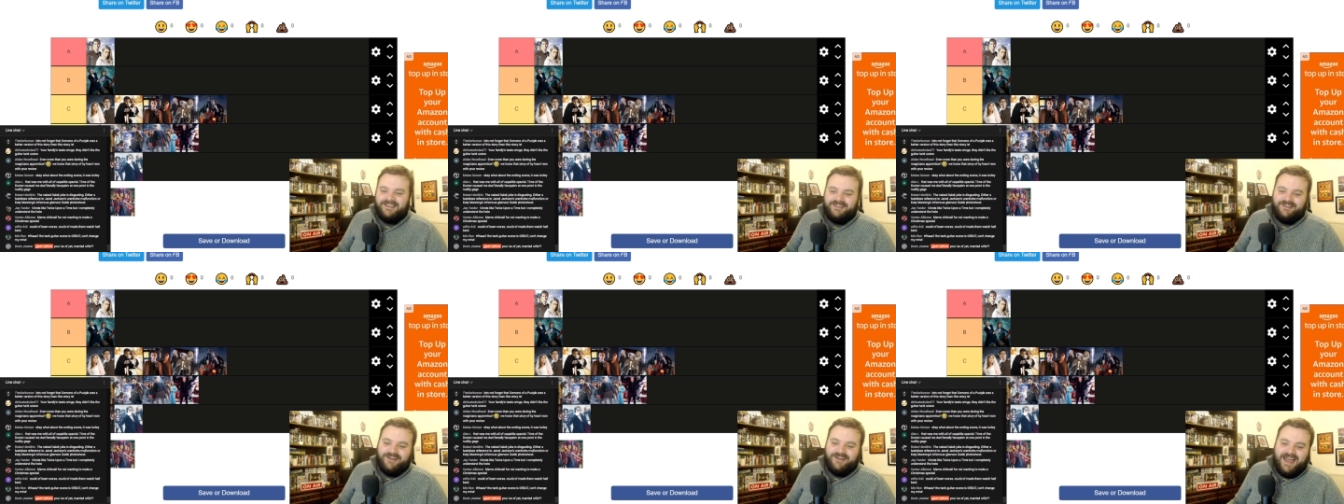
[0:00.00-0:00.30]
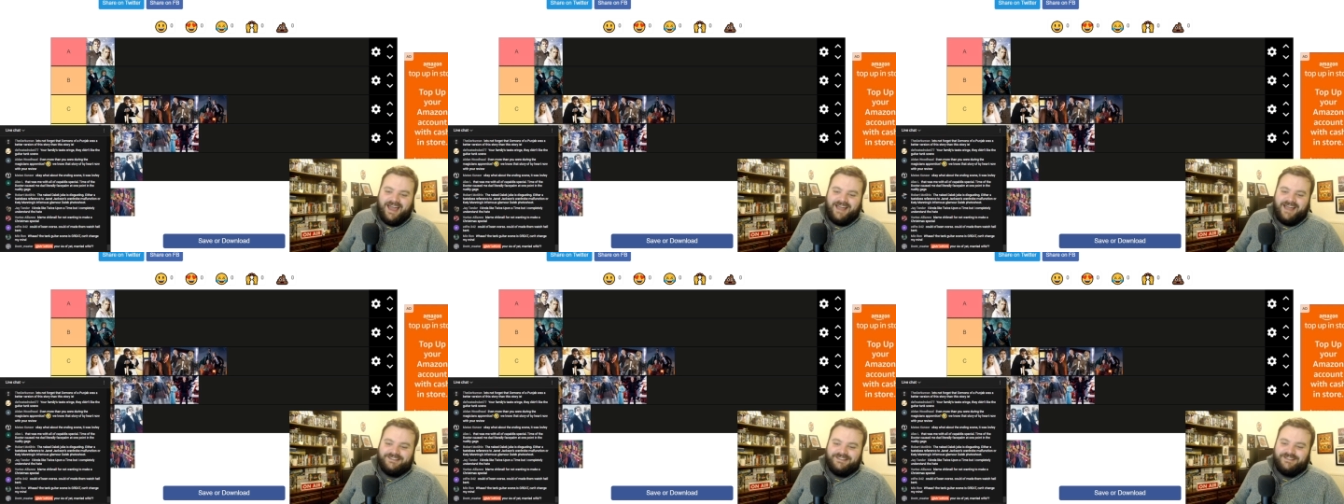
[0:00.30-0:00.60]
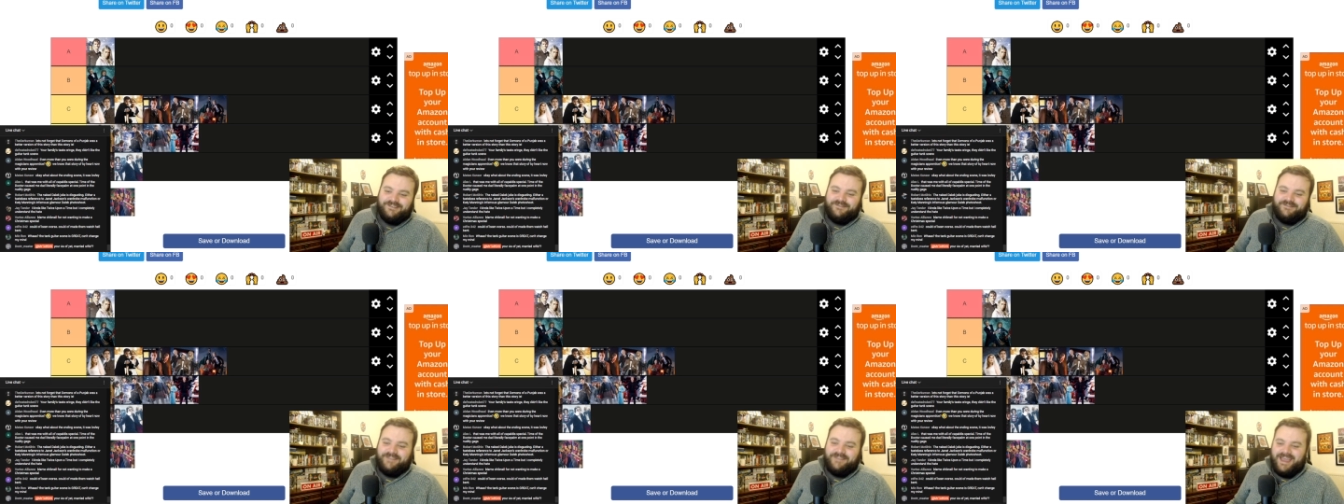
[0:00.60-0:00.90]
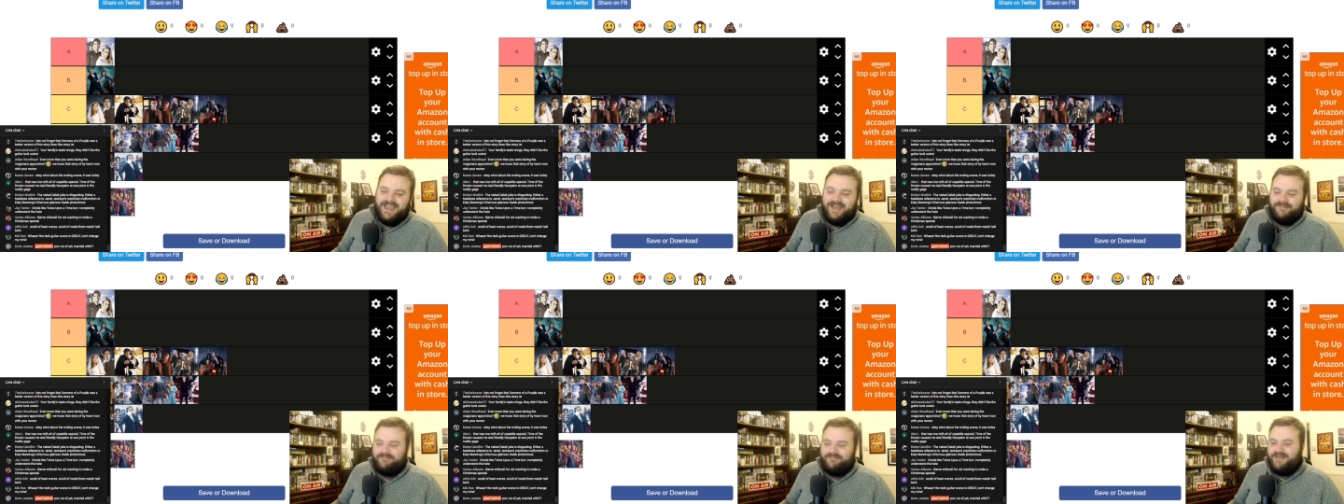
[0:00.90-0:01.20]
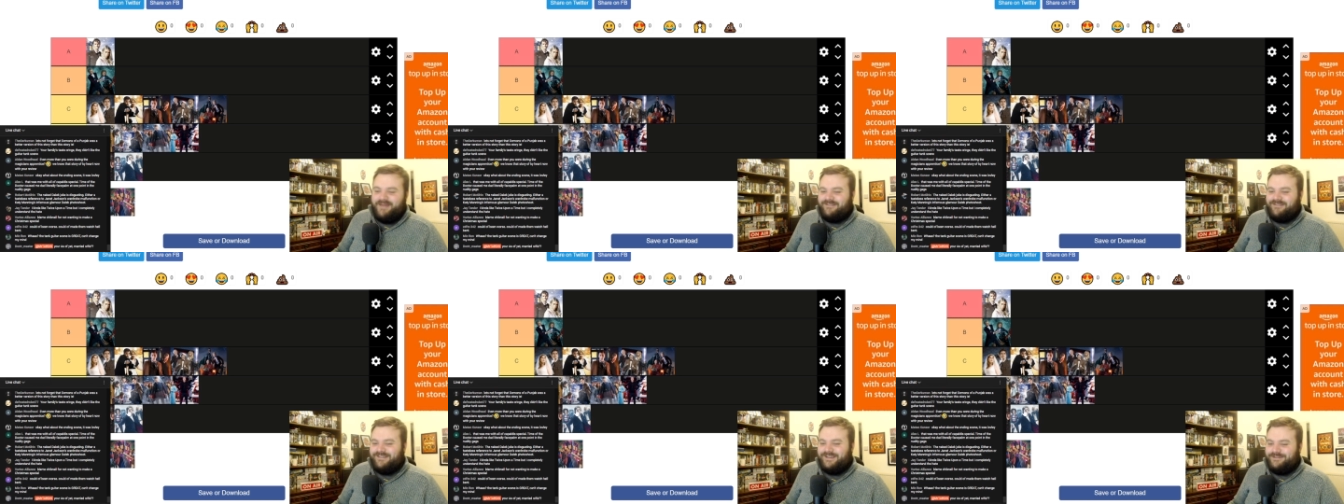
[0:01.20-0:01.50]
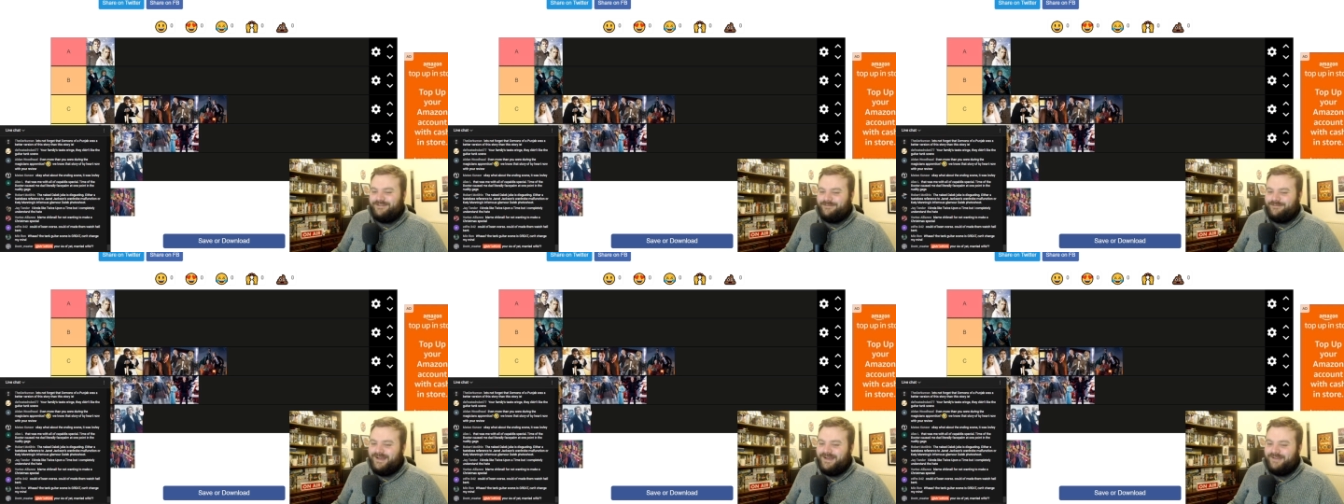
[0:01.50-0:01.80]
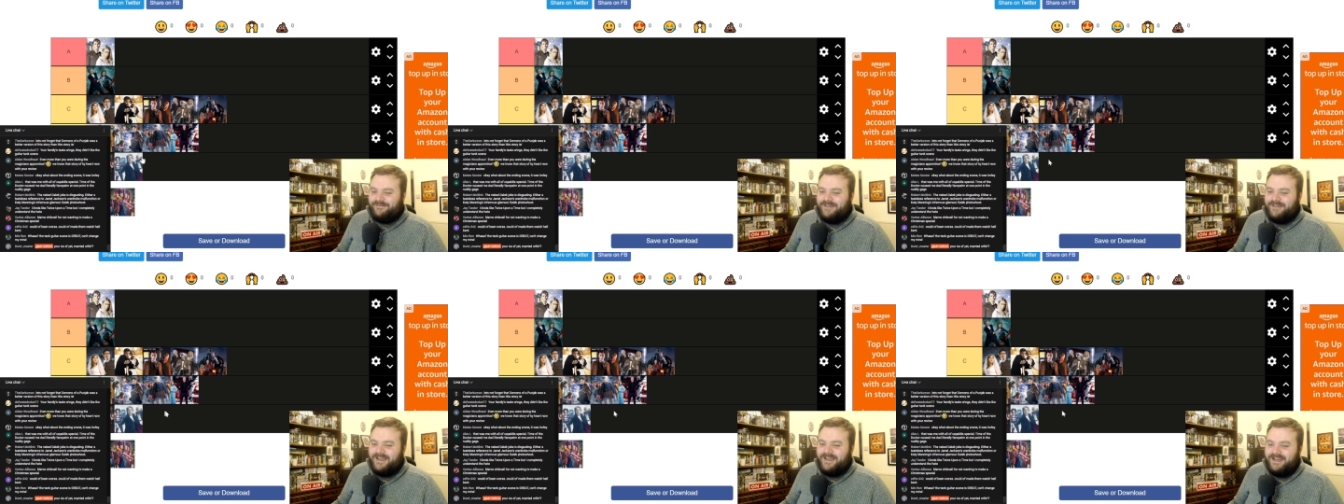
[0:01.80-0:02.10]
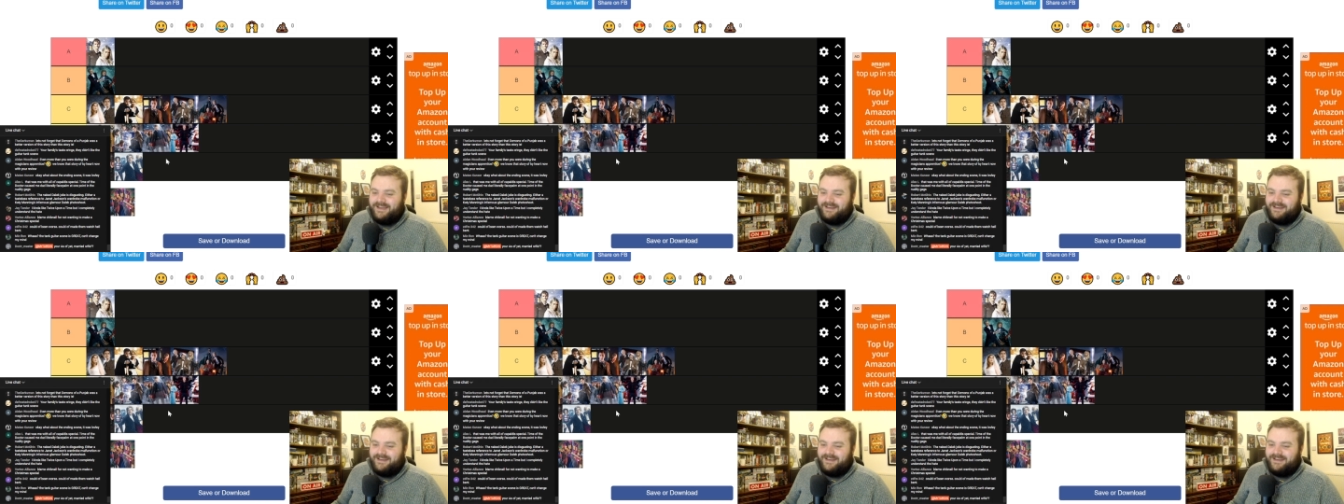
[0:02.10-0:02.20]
your as of yet married wife.